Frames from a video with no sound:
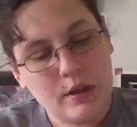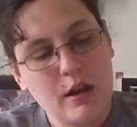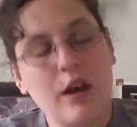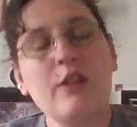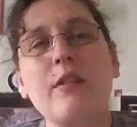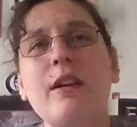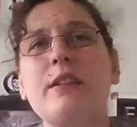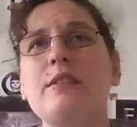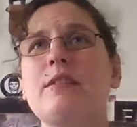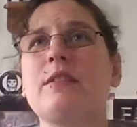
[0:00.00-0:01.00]

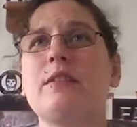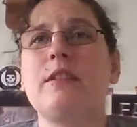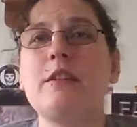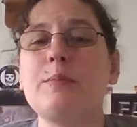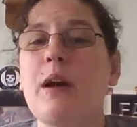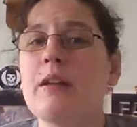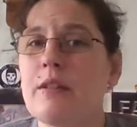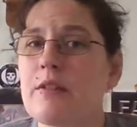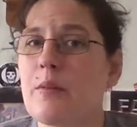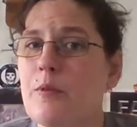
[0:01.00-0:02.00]
Otherwise, these
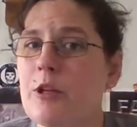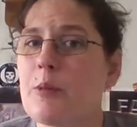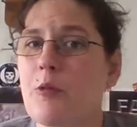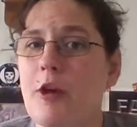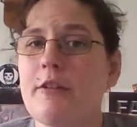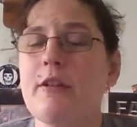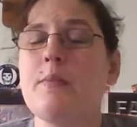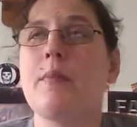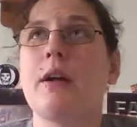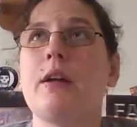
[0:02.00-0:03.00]
boxes are pretty
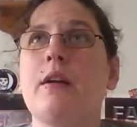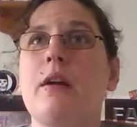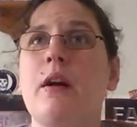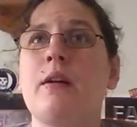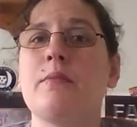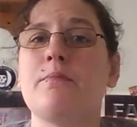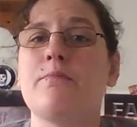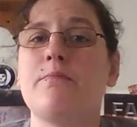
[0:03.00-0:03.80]
pricey, but I'm